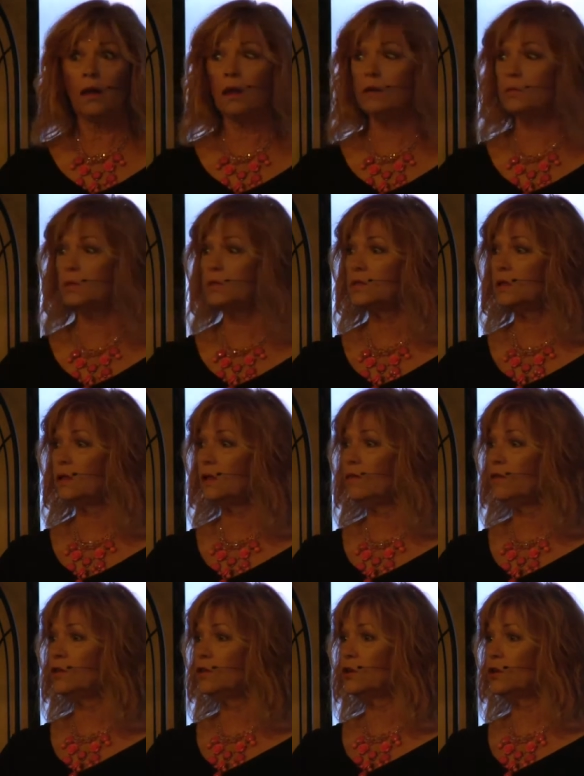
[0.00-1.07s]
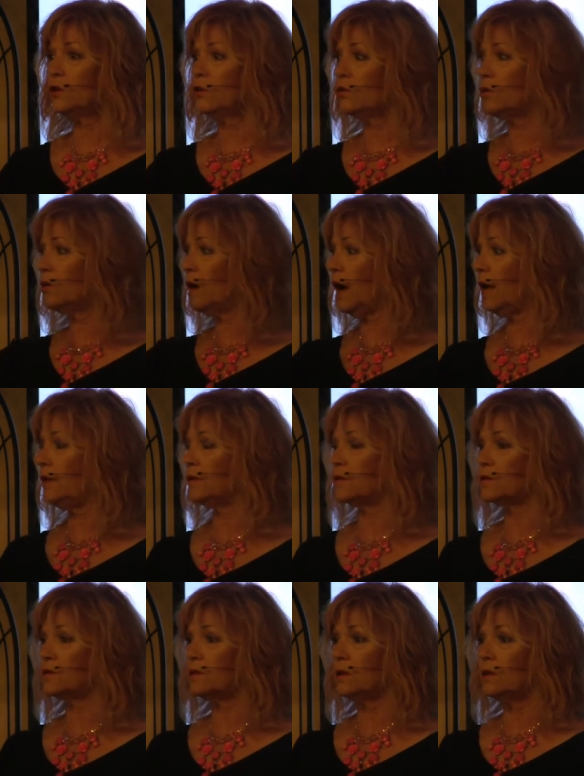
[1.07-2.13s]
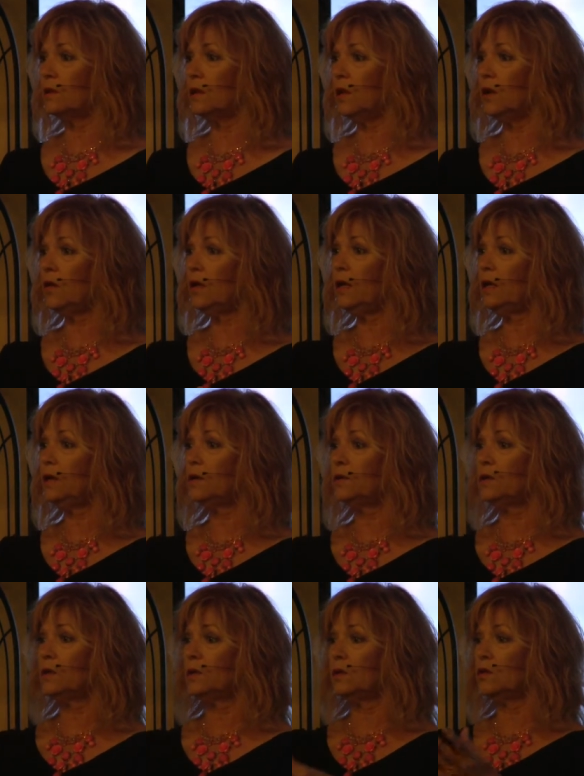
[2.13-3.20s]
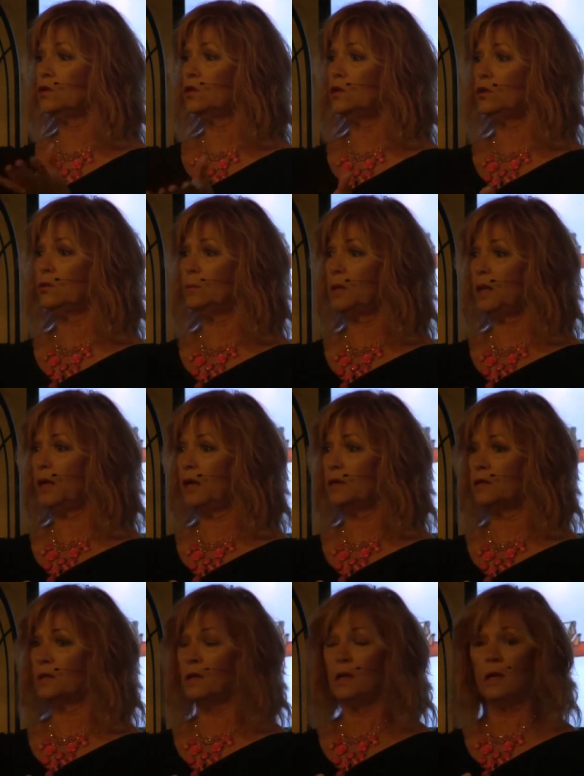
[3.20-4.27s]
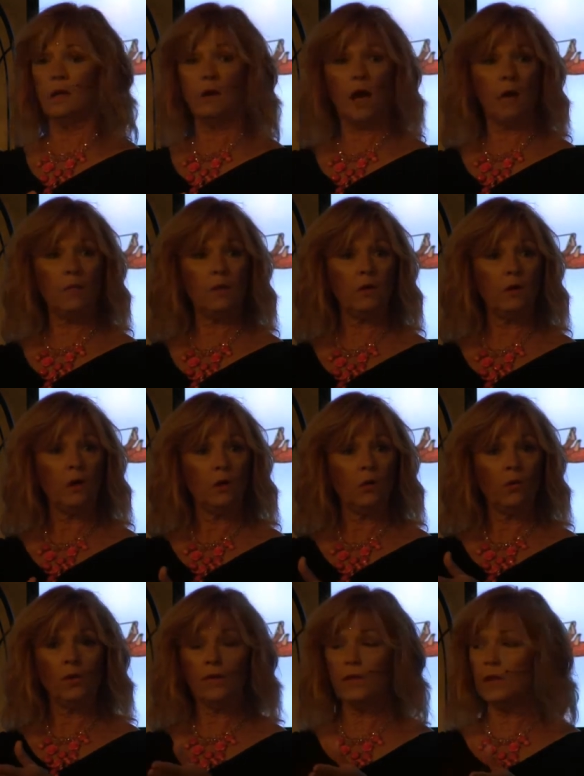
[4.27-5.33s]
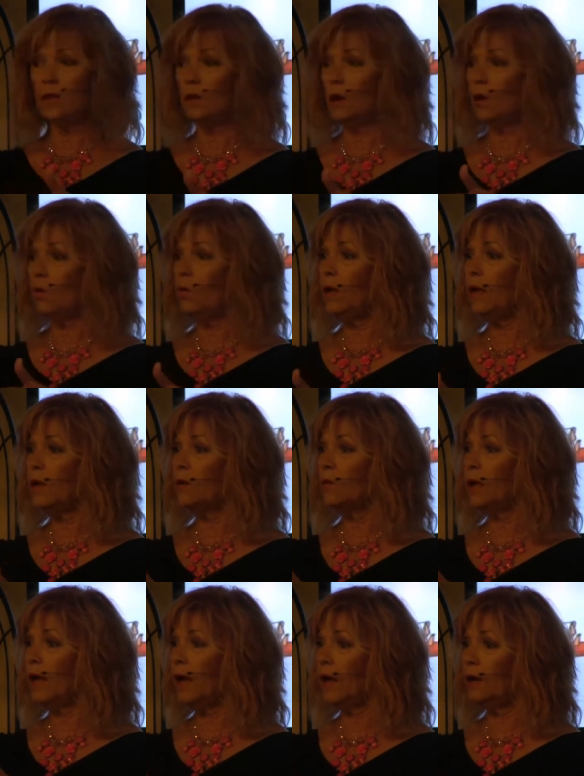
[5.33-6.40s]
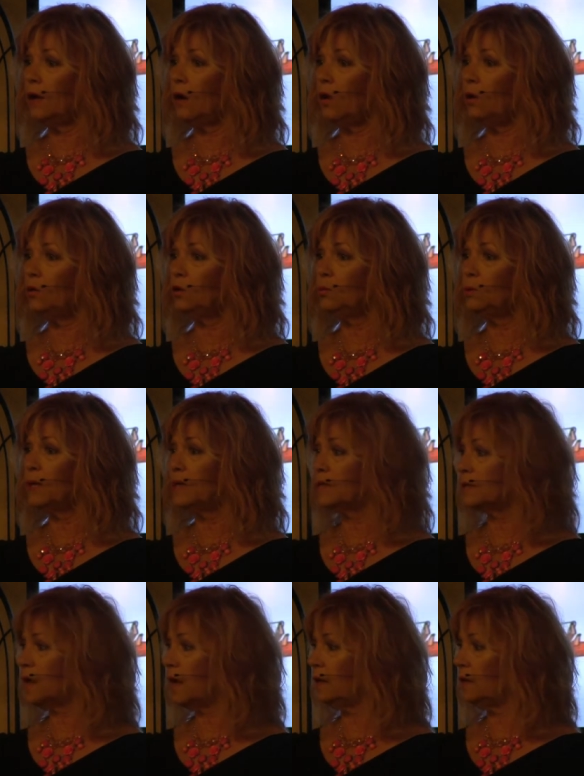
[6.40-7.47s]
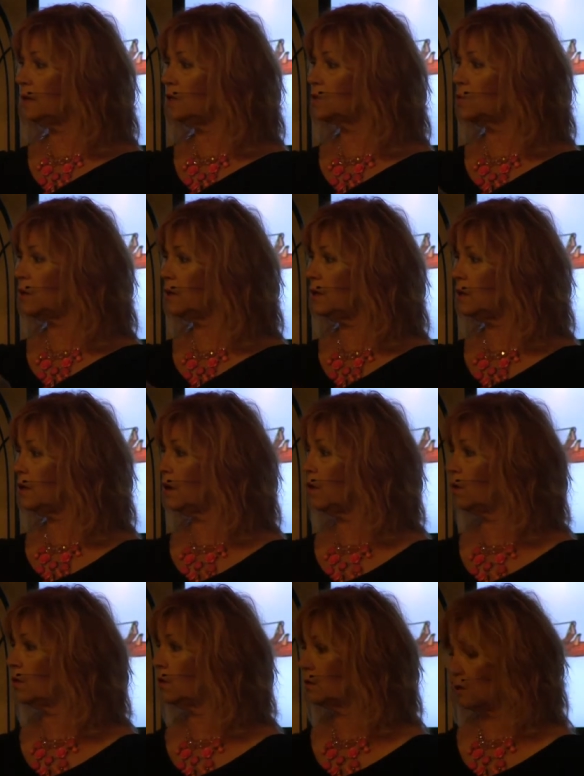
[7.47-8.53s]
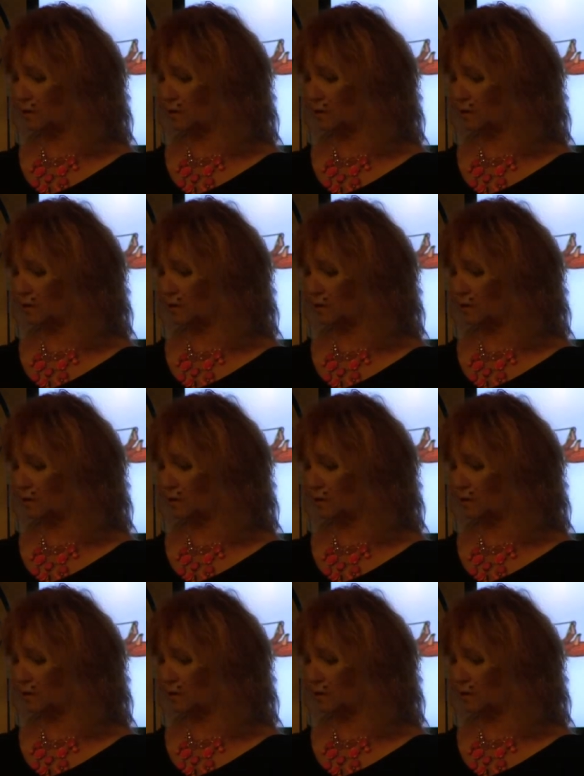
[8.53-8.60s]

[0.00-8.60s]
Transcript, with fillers: it was delivered to her through guidance. Here it is. There's your new place. I mean, within a week, we had a whole new place signed lease ready to go.